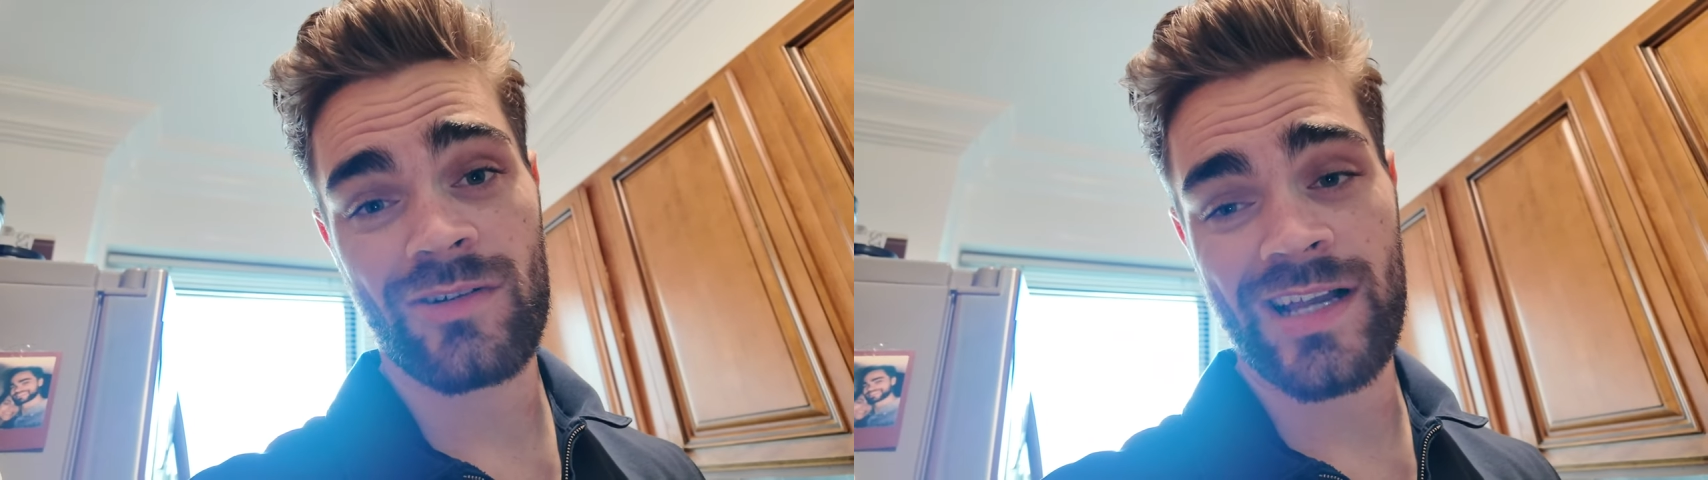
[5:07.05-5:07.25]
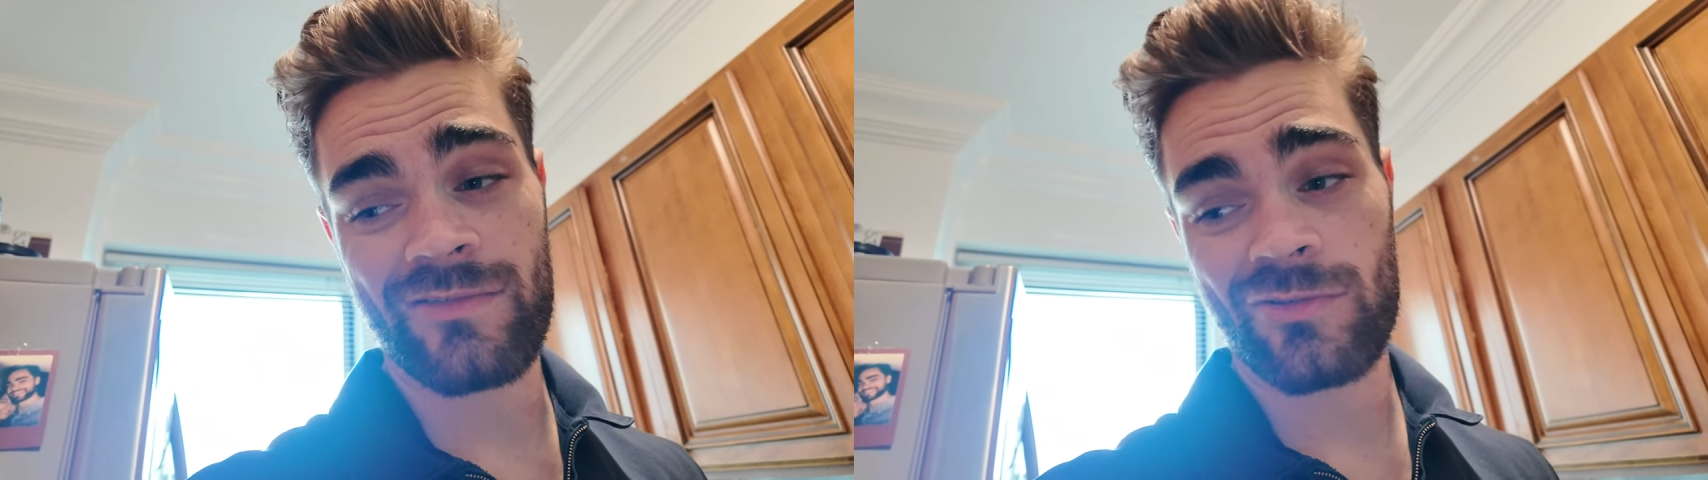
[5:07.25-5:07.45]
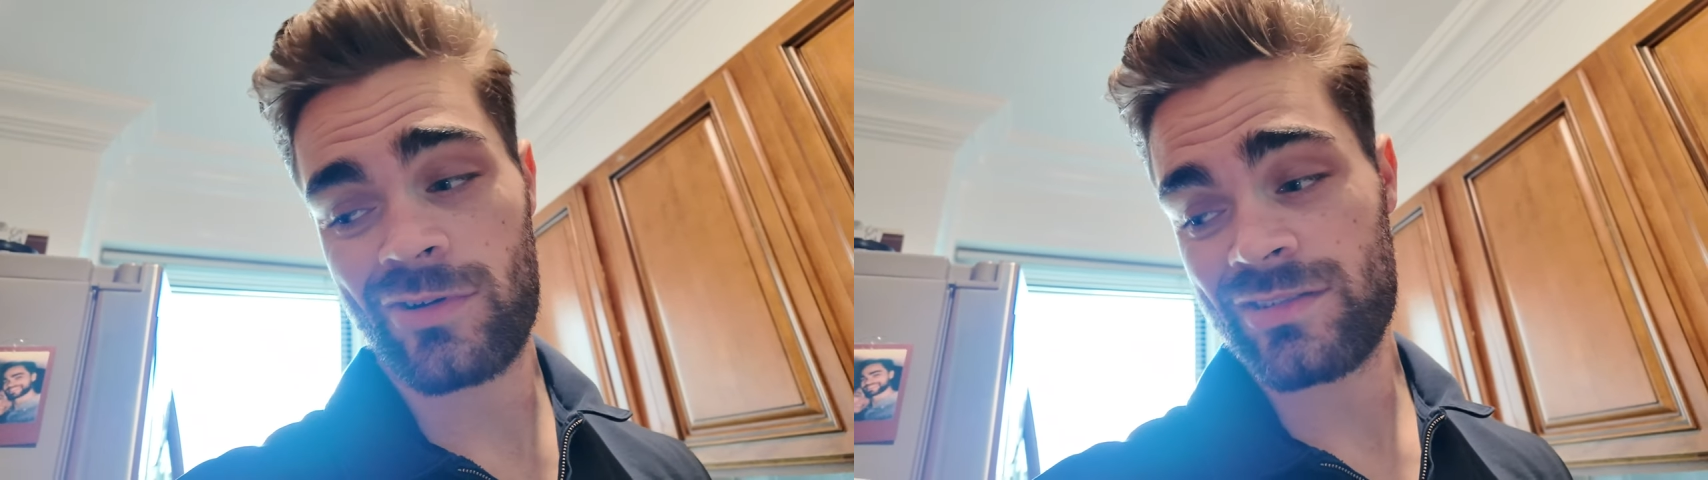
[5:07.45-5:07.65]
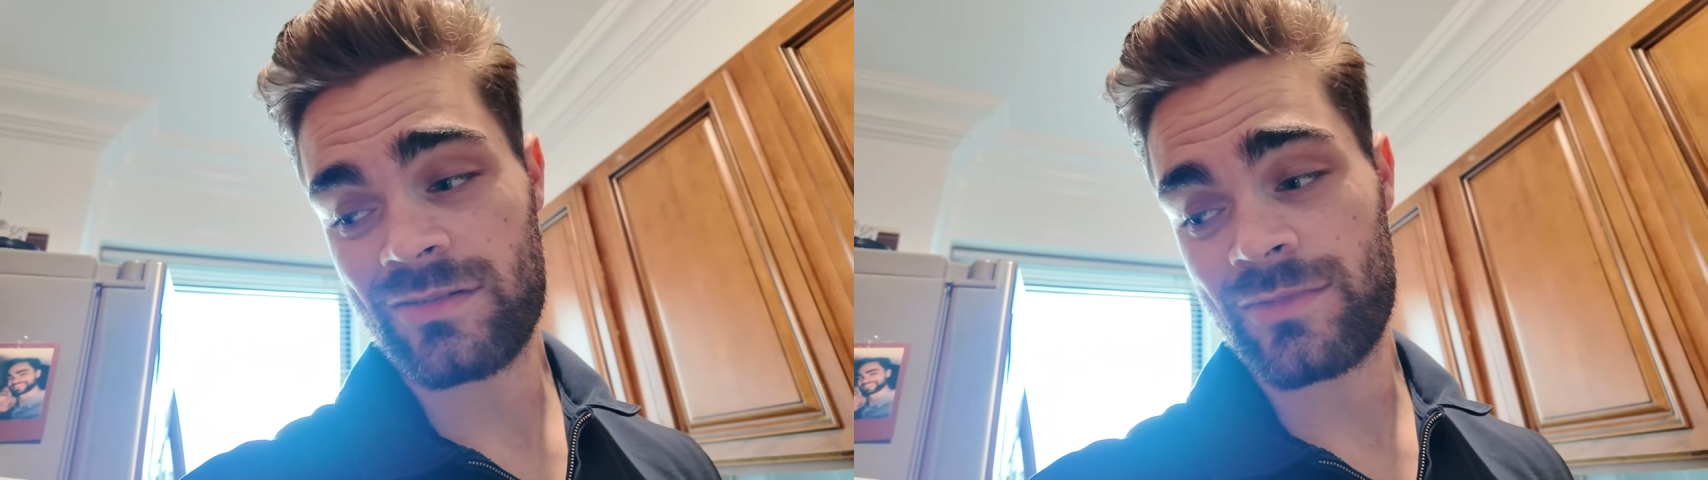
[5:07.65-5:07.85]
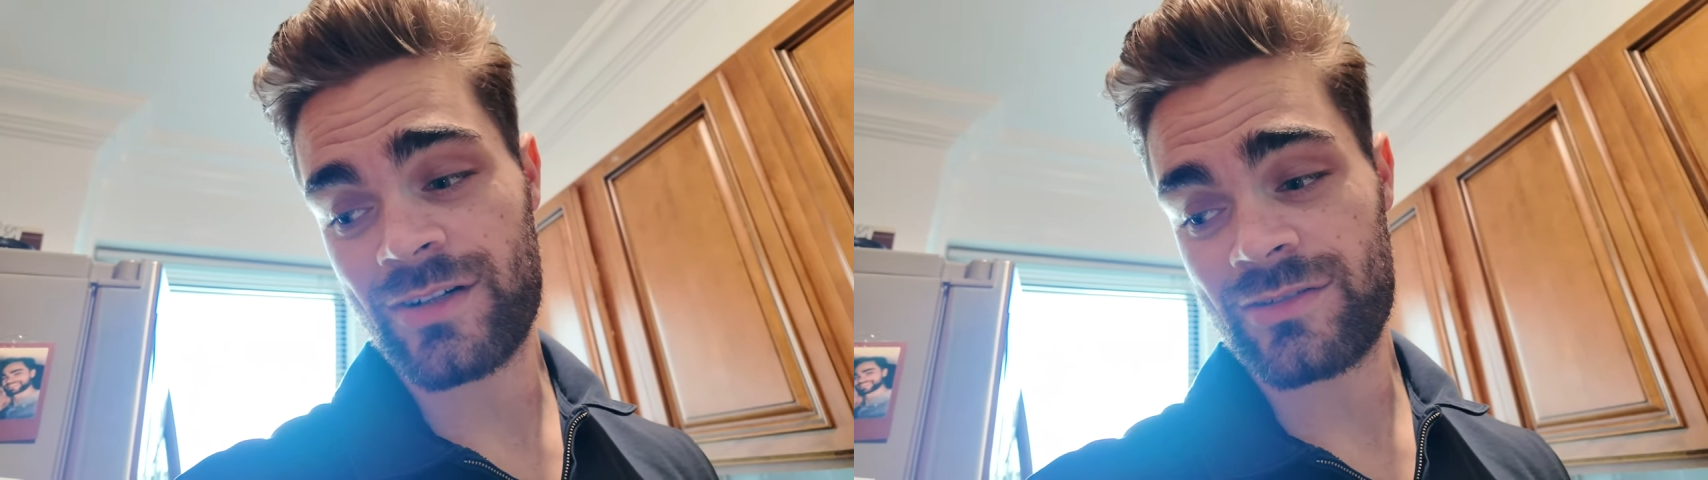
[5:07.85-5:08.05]
I have a run
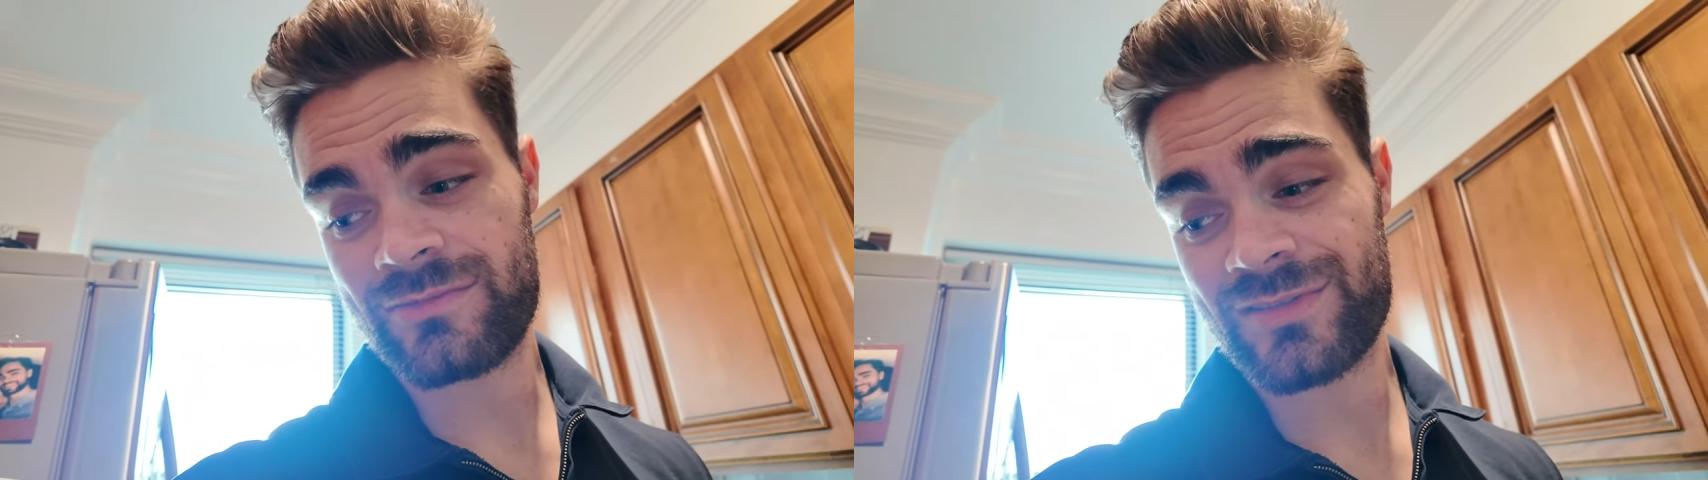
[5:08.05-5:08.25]
tomorrow,